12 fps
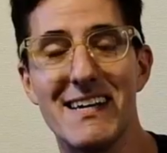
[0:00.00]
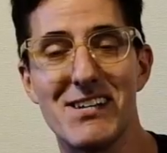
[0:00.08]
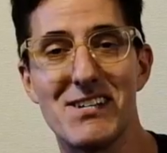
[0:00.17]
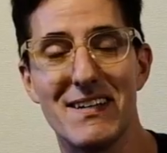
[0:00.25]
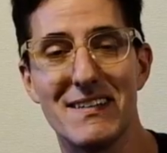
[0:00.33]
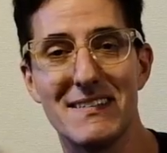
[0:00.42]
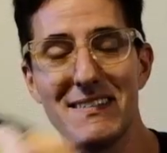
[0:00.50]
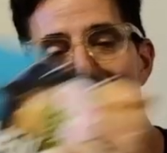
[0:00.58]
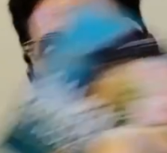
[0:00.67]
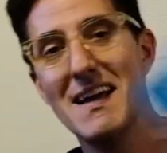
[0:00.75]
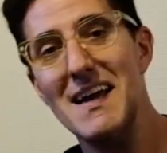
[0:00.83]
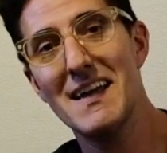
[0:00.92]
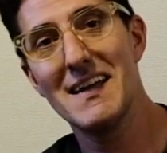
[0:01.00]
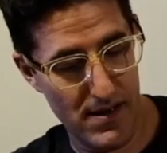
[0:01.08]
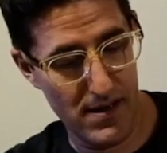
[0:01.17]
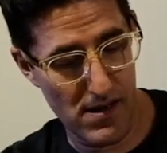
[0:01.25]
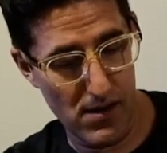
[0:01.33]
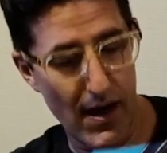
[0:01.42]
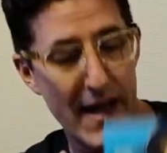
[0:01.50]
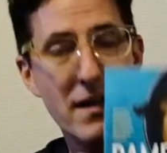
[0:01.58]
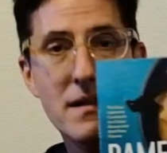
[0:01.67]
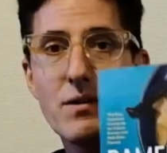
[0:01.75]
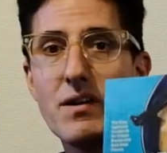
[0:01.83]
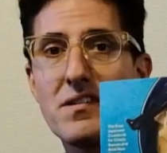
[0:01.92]
dishes. You know, I
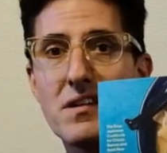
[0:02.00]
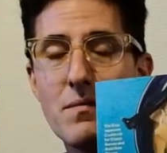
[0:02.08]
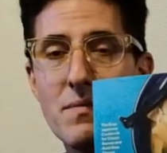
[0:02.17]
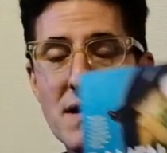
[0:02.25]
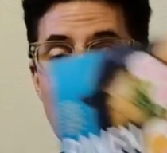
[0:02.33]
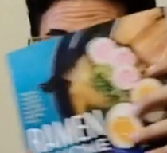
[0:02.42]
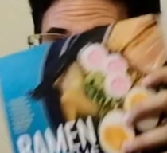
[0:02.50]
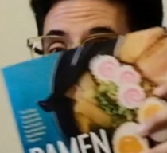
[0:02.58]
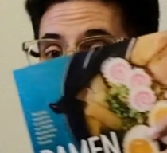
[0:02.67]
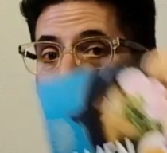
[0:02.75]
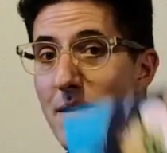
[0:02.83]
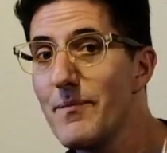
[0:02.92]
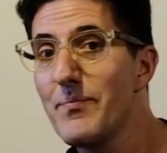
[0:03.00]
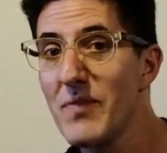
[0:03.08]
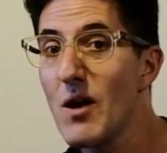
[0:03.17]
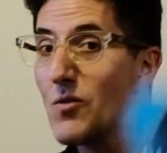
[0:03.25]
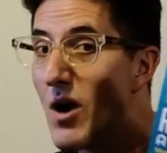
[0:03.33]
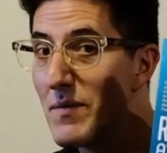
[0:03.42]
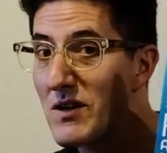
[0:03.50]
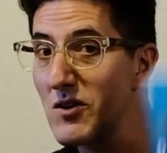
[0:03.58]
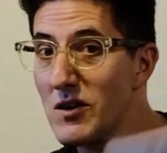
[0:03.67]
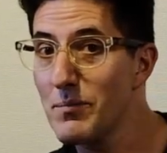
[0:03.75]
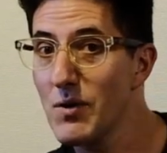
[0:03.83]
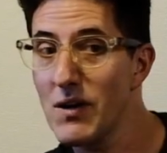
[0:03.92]
included some in my ramen
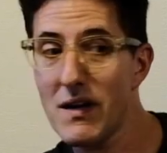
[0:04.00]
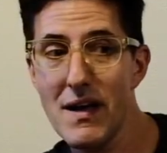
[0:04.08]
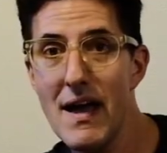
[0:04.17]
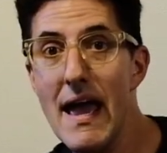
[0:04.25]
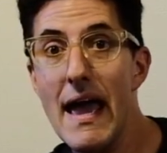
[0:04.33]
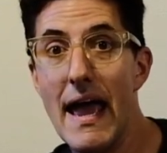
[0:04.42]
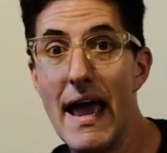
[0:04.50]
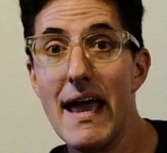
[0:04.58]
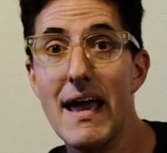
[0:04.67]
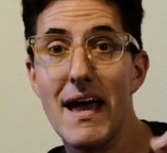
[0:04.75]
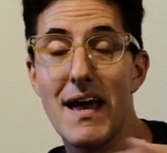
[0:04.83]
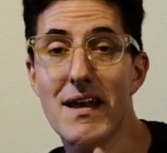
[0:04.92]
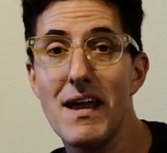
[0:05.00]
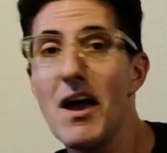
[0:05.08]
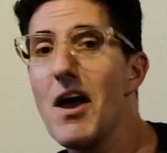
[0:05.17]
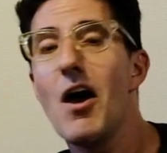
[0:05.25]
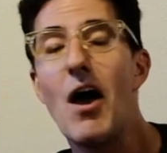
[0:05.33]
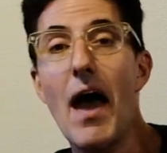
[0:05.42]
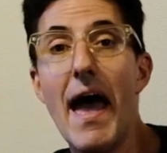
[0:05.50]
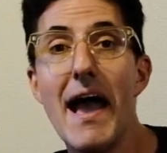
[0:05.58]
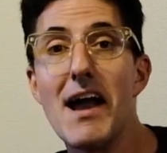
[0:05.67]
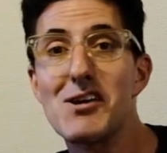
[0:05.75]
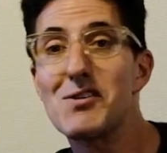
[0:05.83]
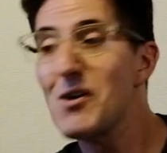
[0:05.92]
cookbook, and
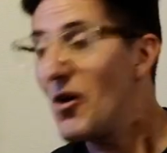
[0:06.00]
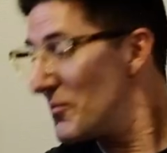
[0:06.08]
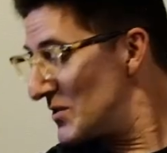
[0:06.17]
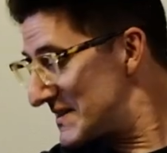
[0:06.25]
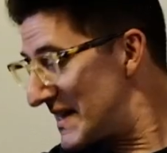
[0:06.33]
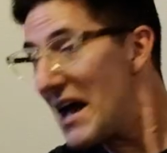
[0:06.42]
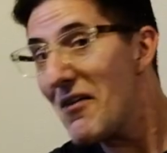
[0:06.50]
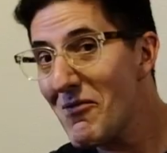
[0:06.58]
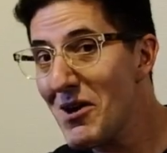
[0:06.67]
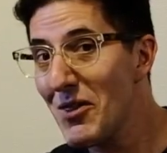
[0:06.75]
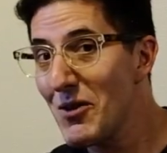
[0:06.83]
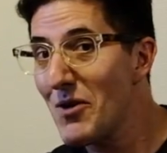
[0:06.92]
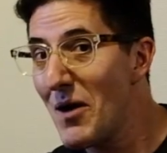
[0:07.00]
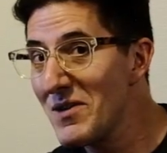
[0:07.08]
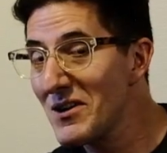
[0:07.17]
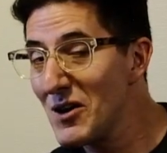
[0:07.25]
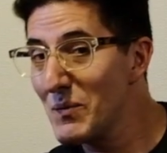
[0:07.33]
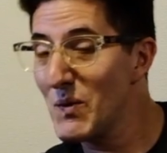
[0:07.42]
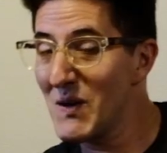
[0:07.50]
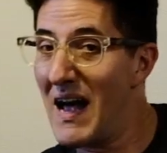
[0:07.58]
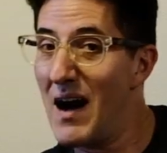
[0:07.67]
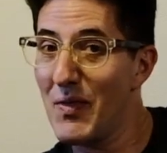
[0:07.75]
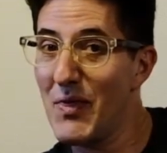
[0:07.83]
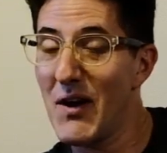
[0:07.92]
actually almost every other ramen cookbook
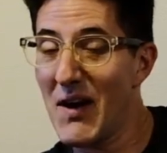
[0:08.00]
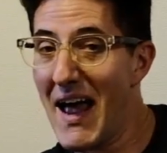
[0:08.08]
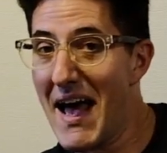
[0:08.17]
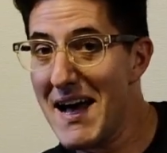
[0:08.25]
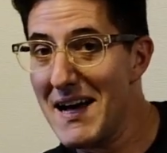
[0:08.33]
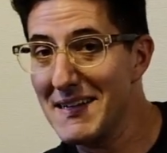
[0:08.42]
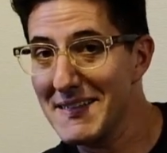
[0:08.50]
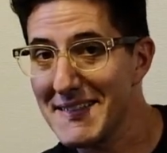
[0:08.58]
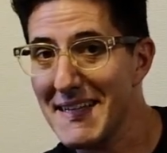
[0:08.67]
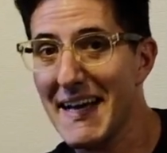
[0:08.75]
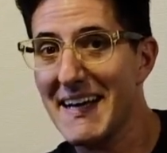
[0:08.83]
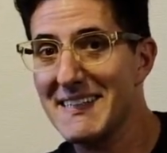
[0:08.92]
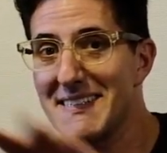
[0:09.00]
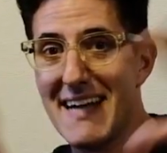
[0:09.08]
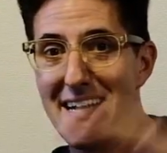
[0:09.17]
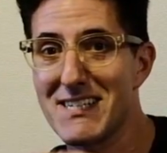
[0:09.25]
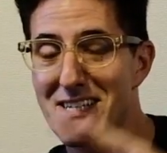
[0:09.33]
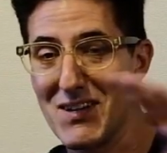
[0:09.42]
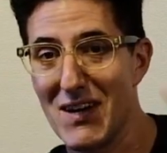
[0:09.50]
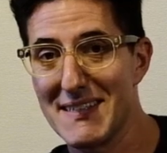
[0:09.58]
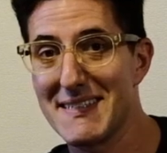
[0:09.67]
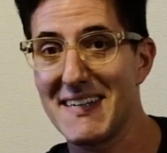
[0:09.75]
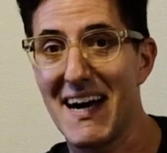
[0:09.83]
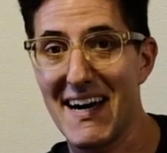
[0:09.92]
out there has a section on
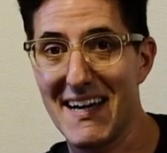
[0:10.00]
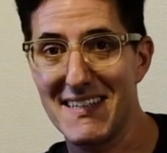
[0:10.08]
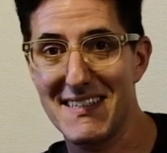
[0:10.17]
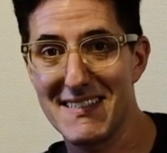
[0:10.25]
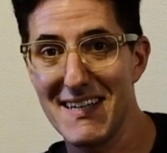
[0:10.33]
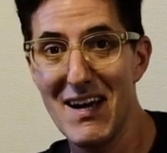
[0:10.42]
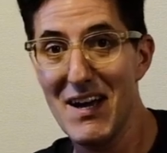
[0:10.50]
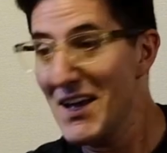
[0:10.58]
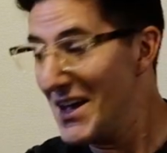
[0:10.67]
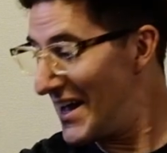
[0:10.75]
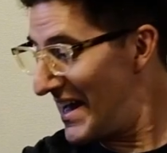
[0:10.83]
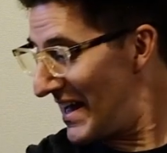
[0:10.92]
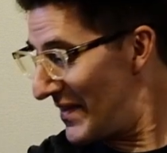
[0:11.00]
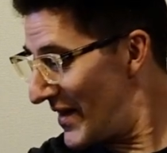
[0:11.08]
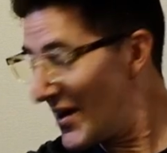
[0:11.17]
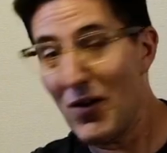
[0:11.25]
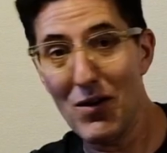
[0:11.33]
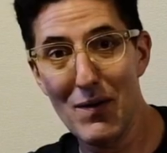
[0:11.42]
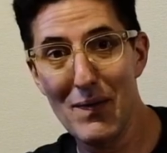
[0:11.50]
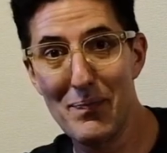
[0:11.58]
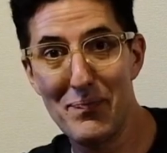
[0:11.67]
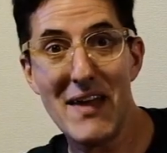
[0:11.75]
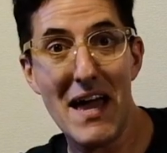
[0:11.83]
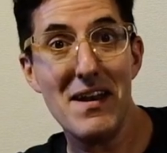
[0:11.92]
sides, and they all
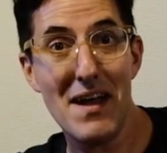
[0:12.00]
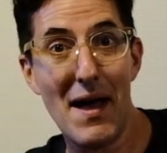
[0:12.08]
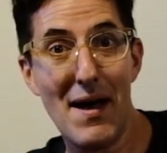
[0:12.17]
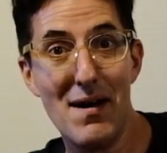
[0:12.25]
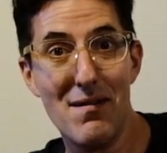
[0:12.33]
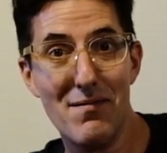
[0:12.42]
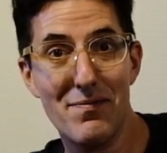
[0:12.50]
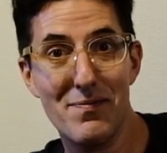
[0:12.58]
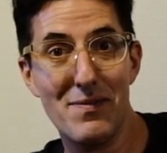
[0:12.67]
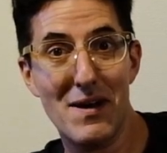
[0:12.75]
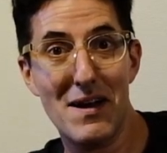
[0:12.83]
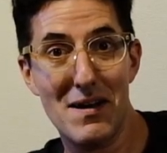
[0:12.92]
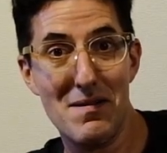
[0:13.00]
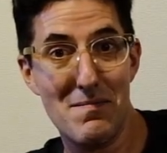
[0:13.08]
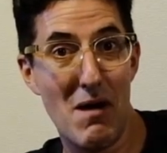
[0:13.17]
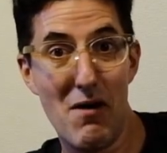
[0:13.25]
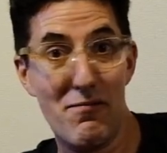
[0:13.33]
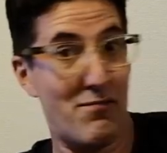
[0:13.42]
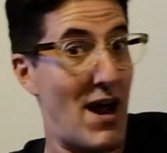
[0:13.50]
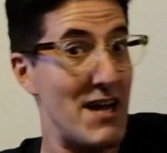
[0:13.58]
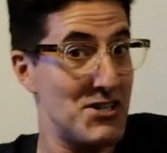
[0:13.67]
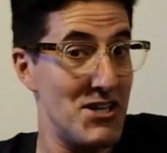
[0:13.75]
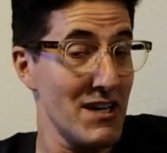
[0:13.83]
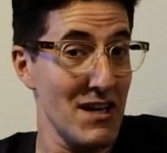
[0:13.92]
tend to have a fried
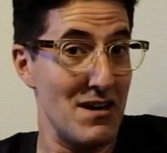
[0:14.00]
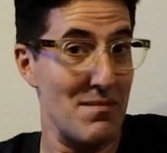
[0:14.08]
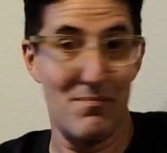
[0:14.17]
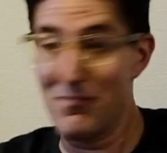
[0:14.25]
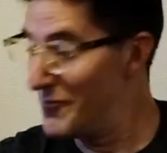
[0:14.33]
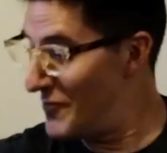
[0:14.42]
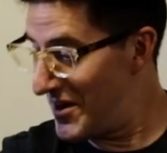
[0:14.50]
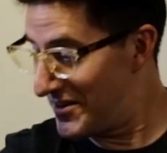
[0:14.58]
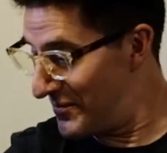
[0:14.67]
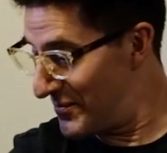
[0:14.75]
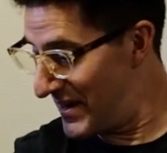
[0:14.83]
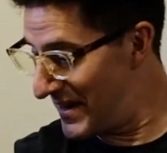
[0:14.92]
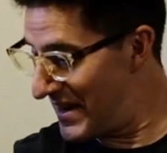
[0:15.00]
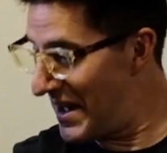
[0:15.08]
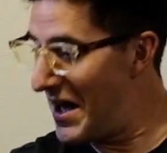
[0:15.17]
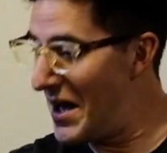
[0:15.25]
chicken recipe.